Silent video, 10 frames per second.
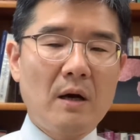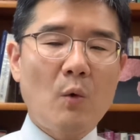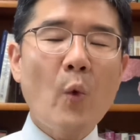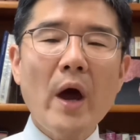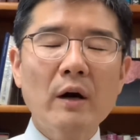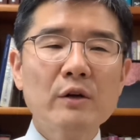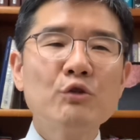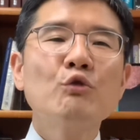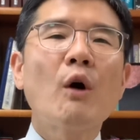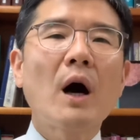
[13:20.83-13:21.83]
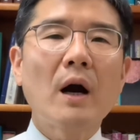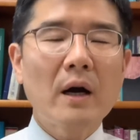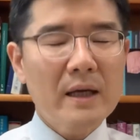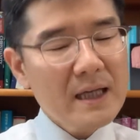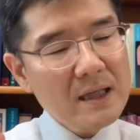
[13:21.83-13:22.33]
where you
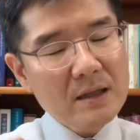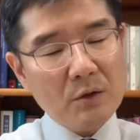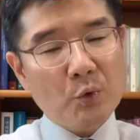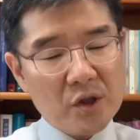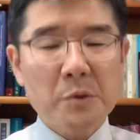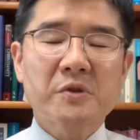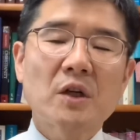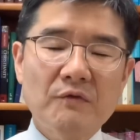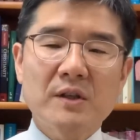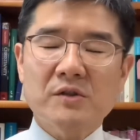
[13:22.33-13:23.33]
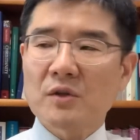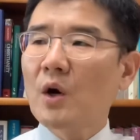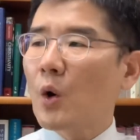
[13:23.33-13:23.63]
are in the worship service